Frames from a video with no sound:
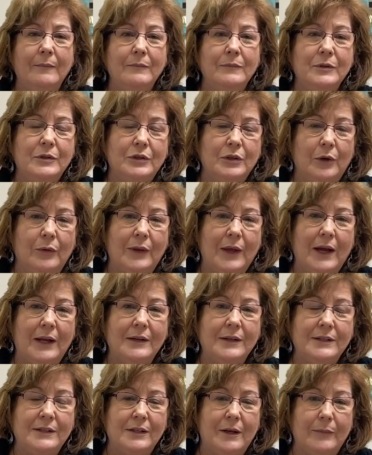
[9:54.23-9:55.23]
So that
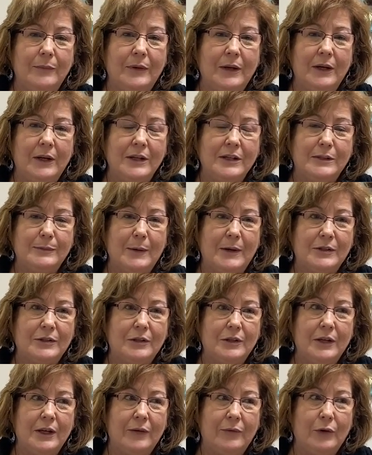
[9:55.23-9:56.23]
is something, and
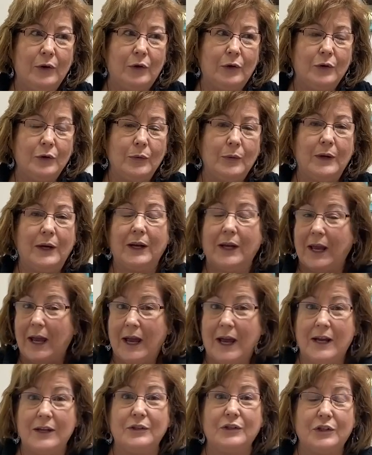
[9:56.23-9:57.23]
especially if you're doing a
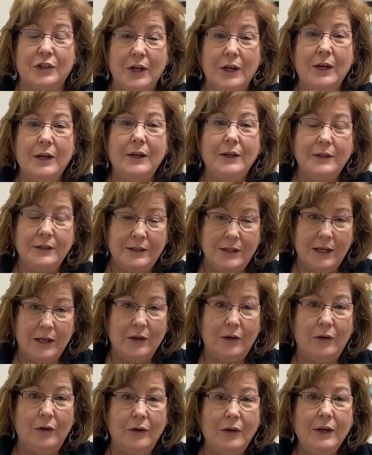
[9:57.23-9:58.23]
cash
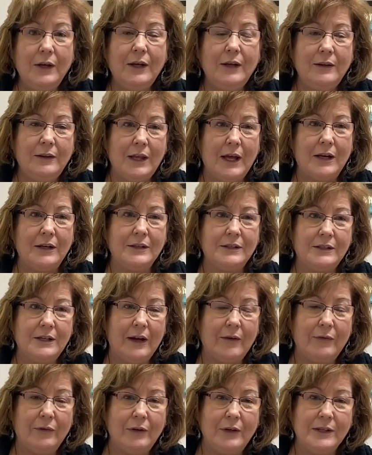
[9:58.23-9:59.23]
deal, that is
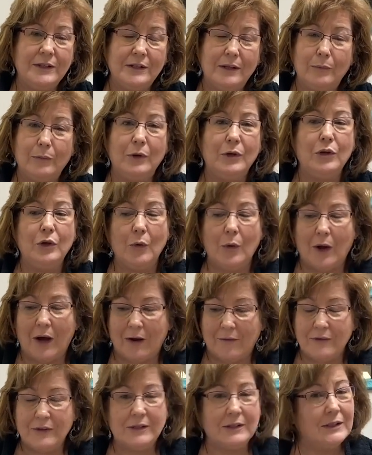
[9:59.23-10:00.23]
definitely something you
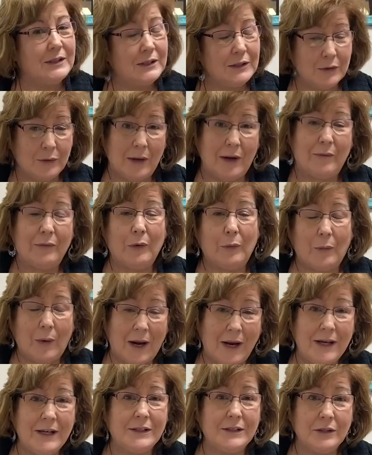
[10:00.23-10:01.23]
obviously still have the
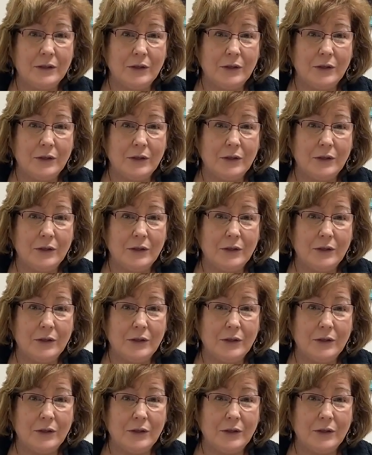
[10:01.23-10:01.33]
right to